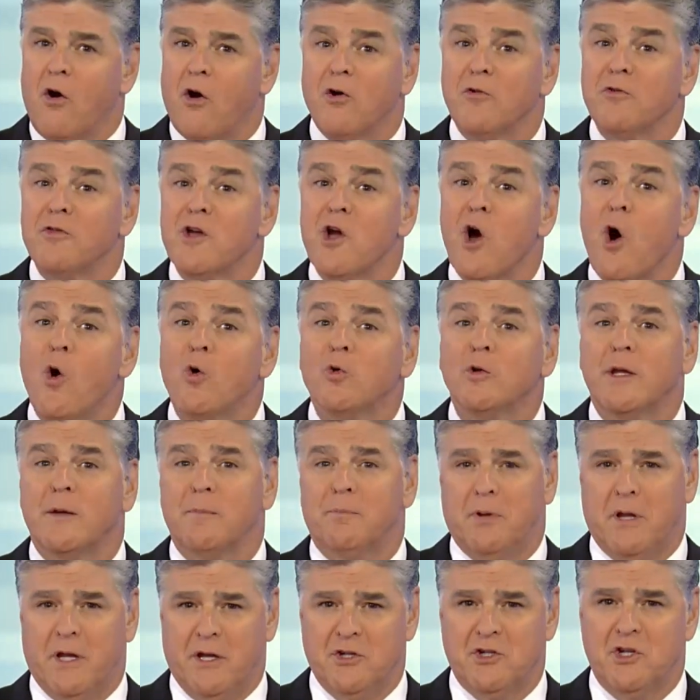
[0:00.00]
aren't the only
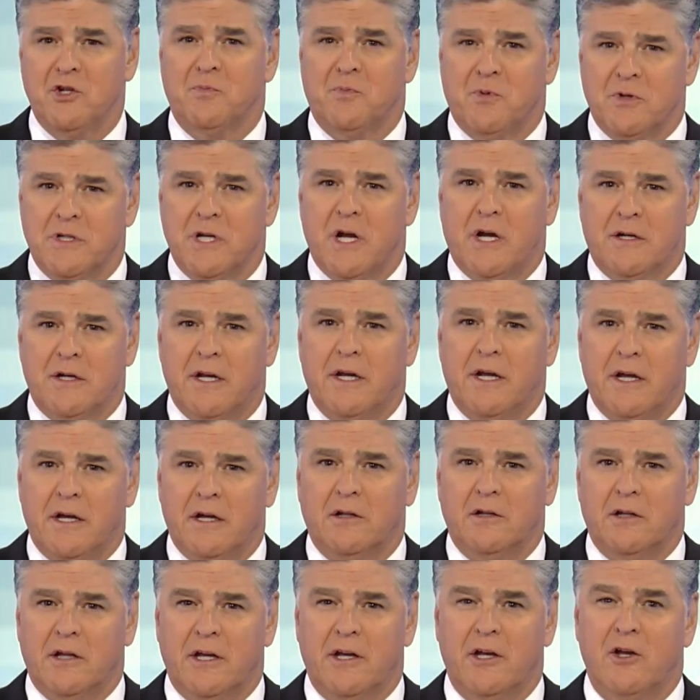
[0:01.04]
places protecting
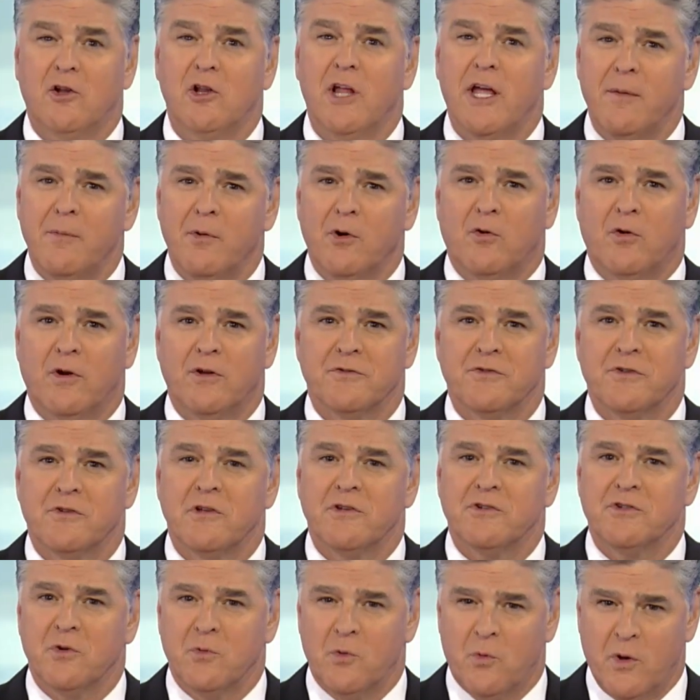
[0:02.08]
illegal immigrants.
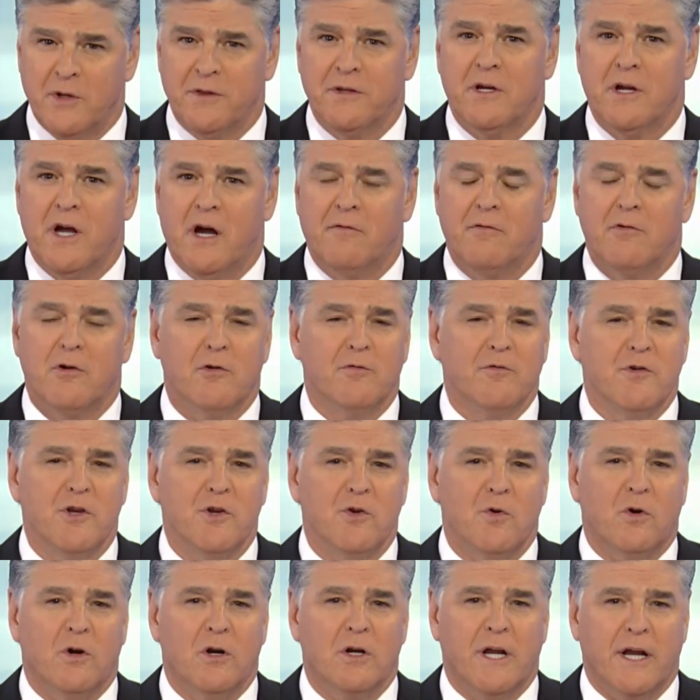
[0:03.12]
Listen to what the governor of New
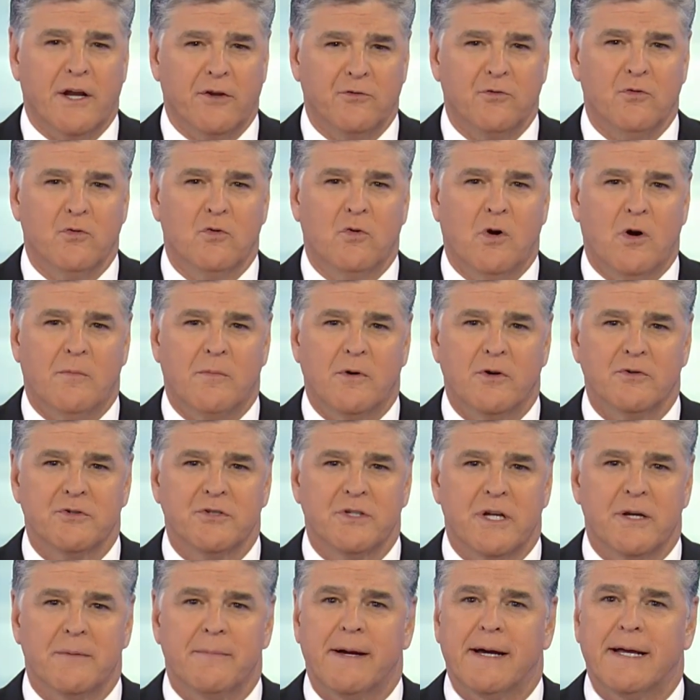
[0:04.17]
York, Andrew Cuomo,
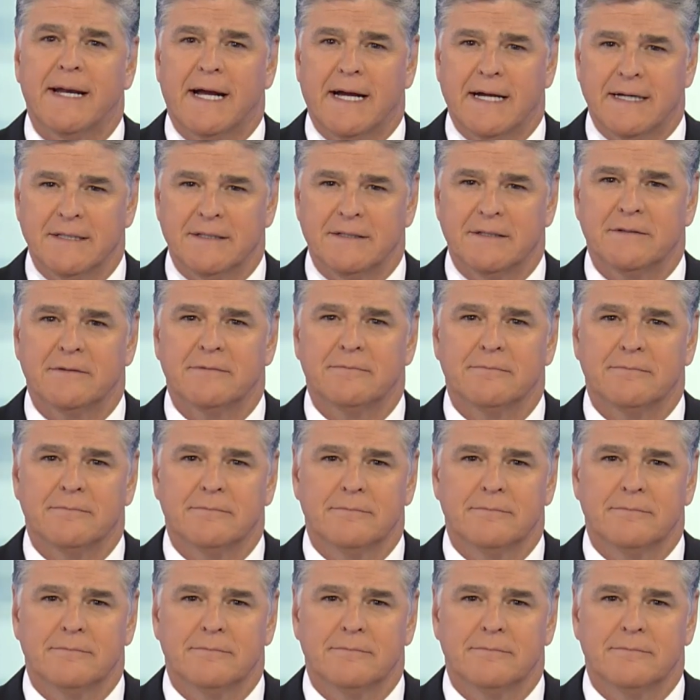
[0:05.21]
said about ICE.